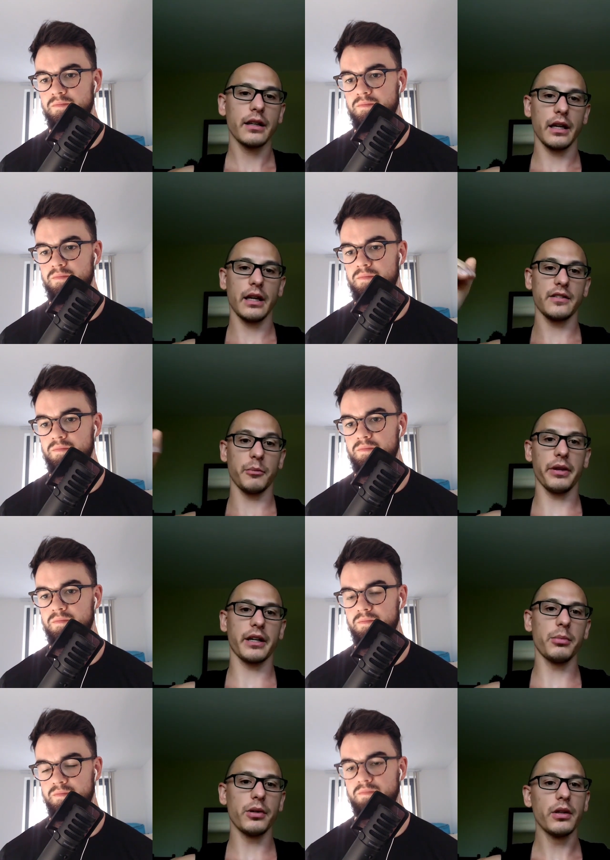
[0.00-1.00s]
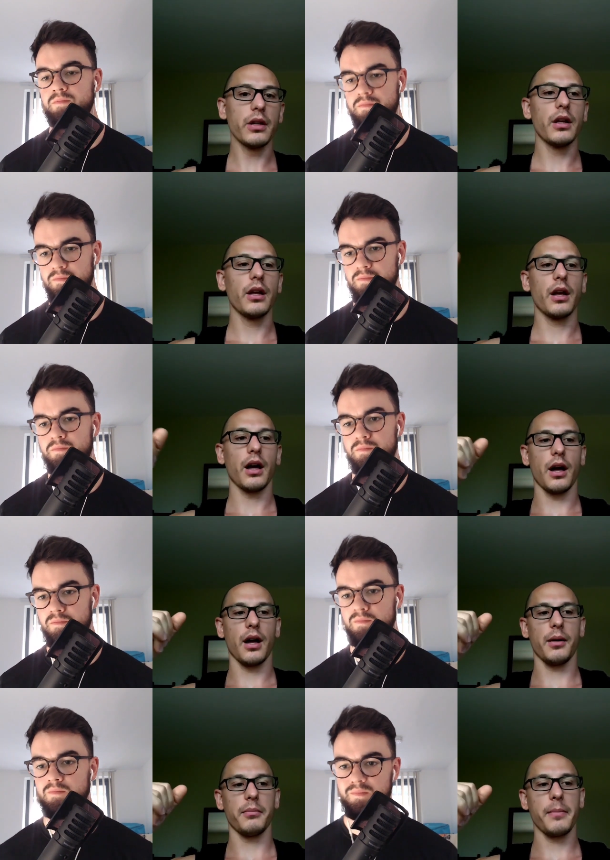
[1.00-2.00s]
Speaker 1: is applicable.
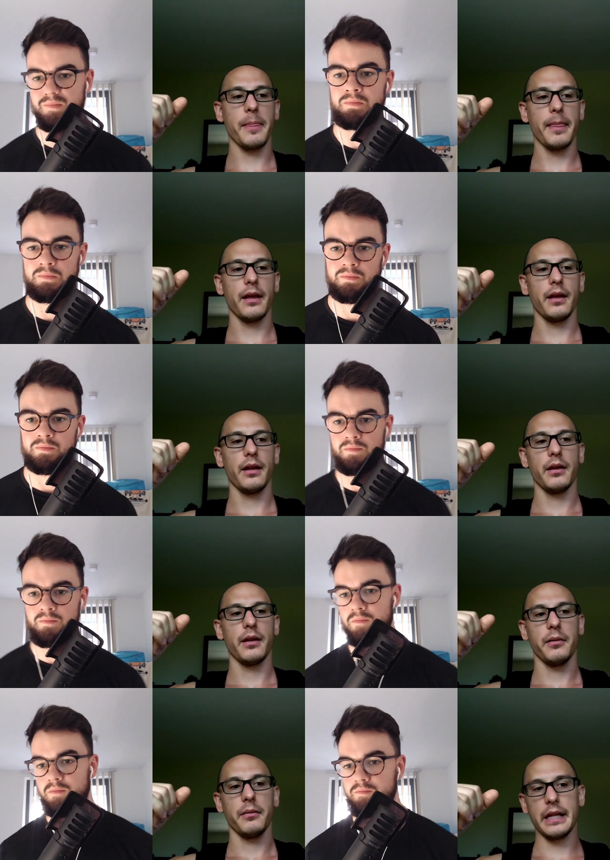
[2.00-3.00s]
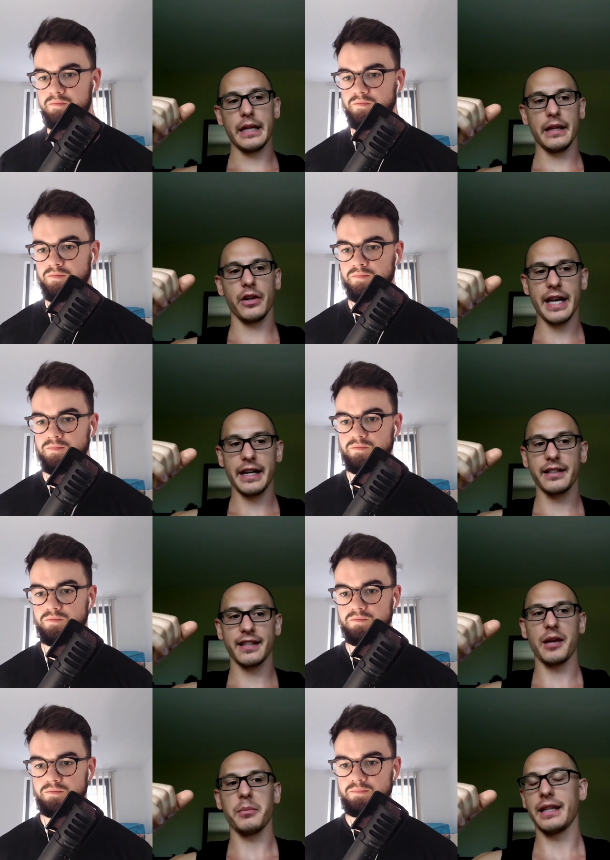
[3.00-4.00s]
Um, and then there's that
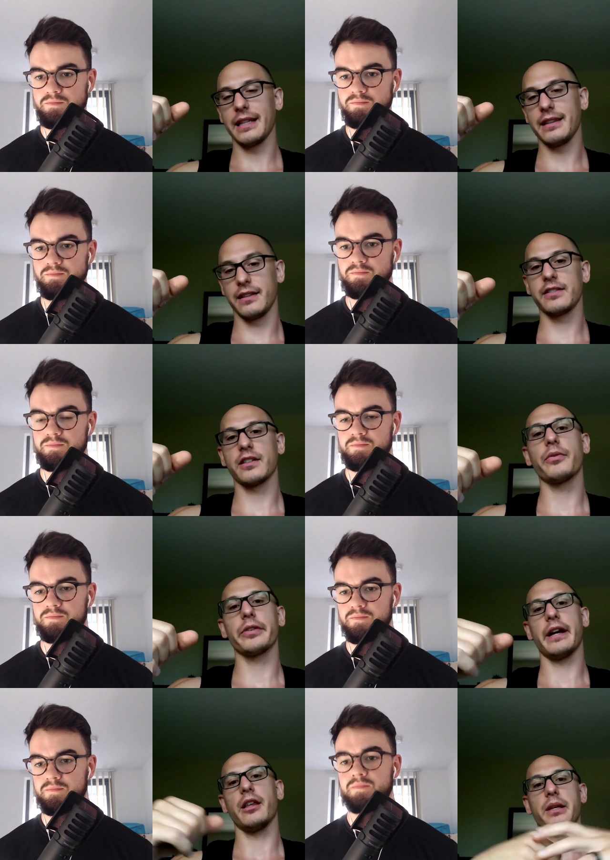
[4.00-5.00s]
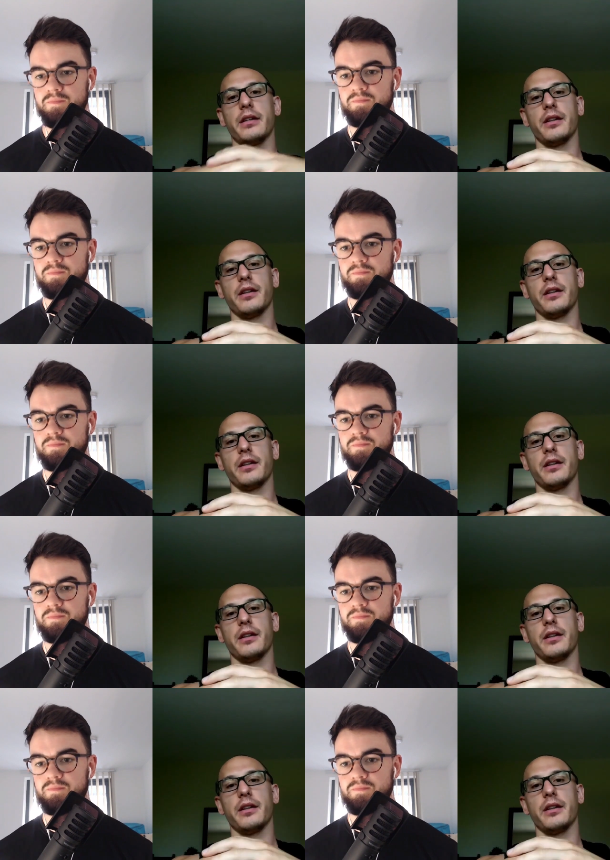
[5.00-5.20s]
excitement, that discovery element